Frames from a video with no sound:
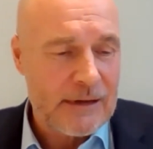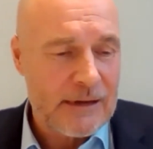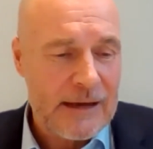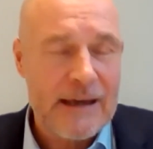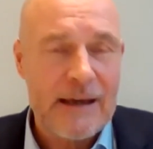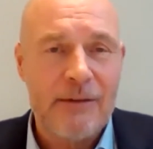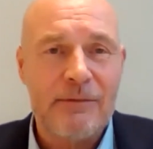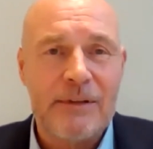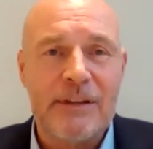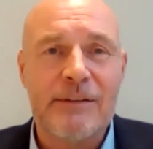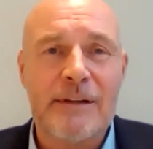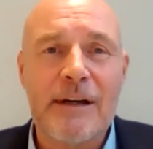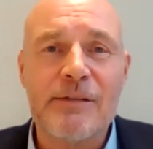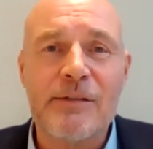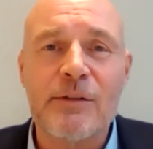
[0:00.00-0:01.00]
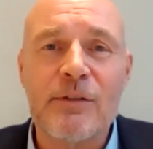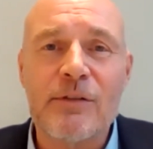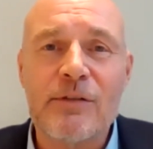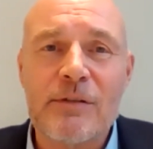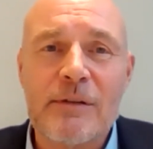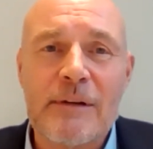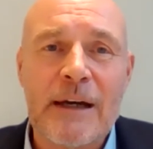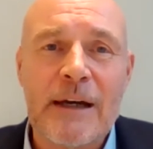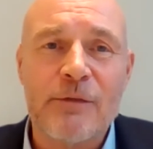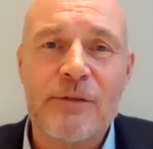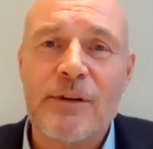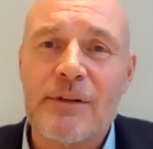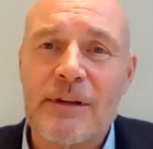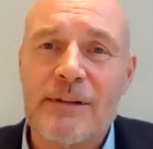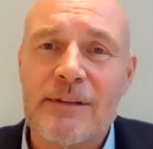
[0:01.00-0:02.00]
have discussions
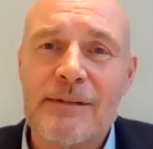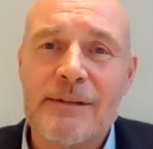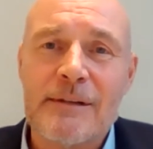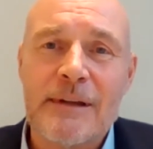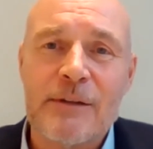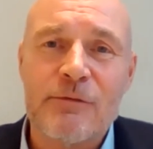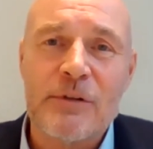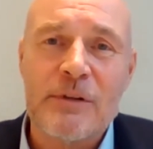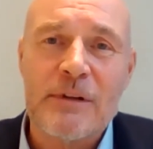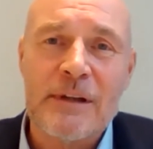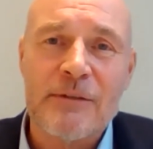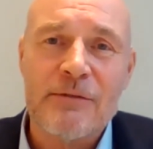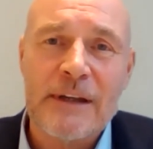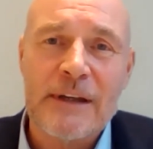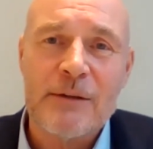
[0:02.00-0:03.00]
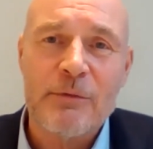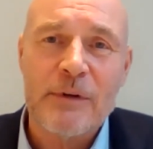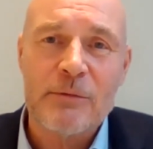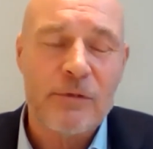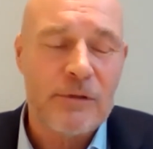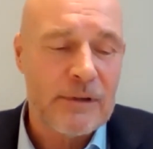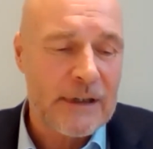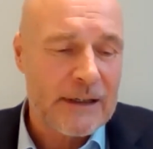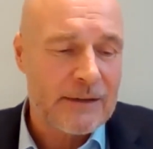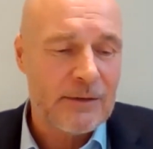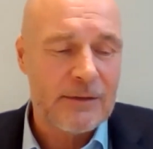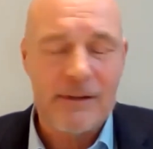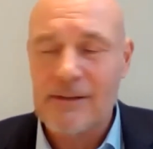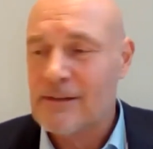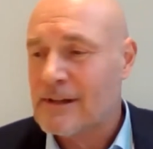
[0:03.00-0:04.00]
after this if anyone would like
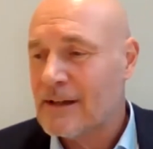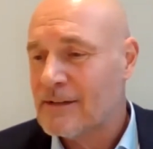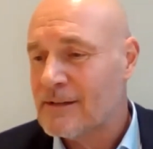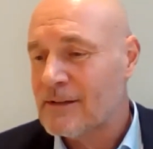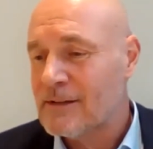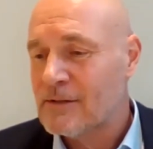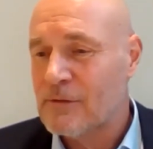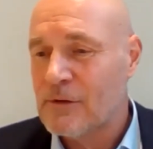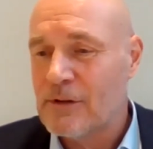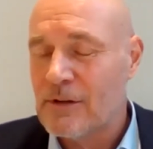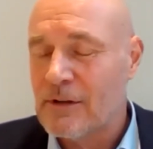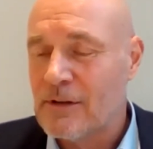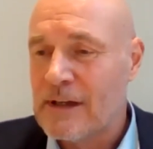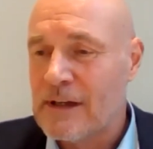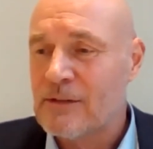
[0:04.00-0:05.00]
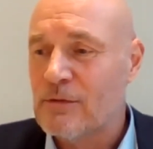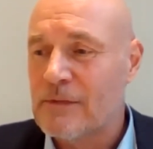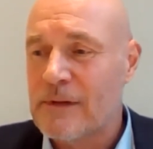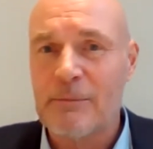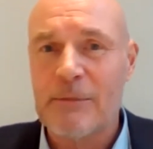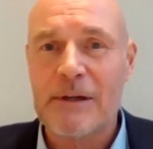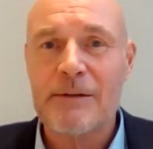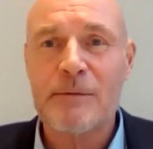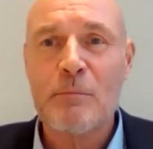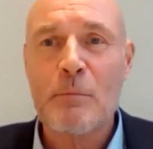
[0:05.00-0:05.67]
to discuss this further. Thank you very much.